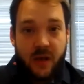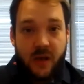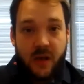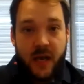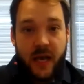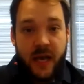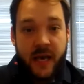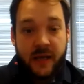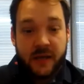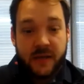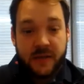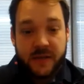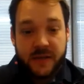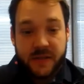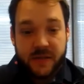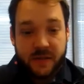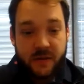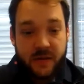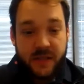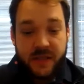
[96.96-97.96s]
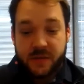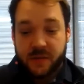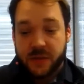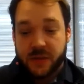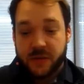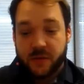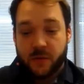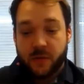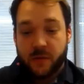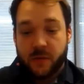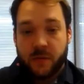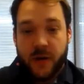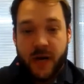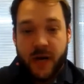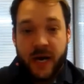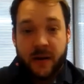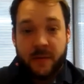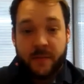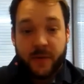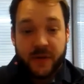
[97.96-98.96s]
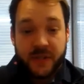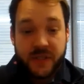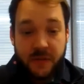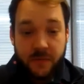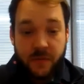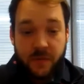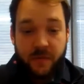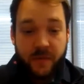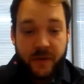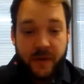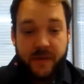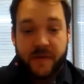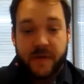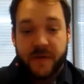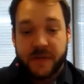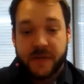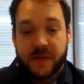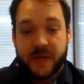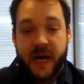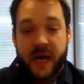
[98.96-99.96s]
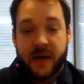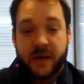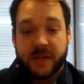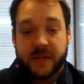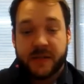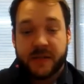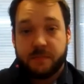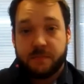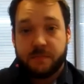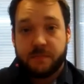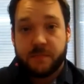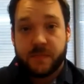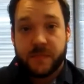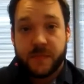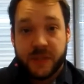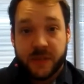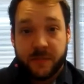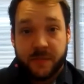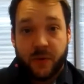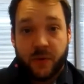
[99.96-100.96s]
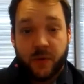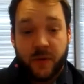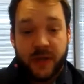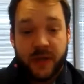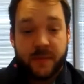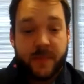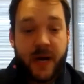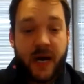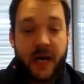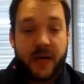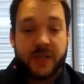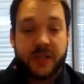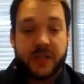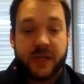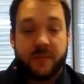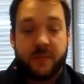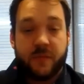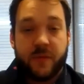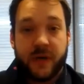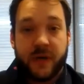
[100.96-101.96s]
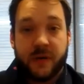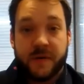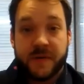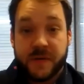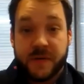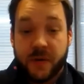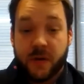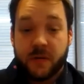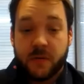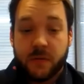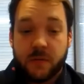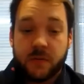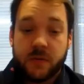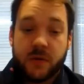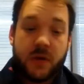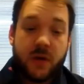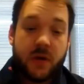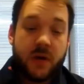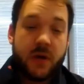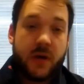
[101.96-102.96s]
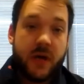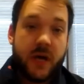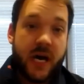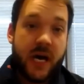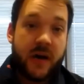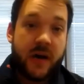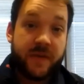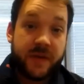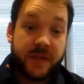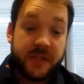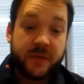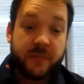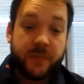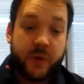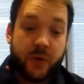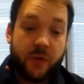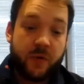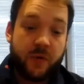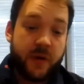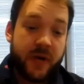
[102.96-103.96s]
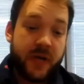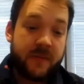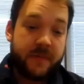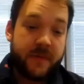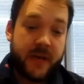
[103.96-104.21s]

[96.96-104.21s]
And this was all possible with this support and the partnership with Circle, Friends of Bull Creek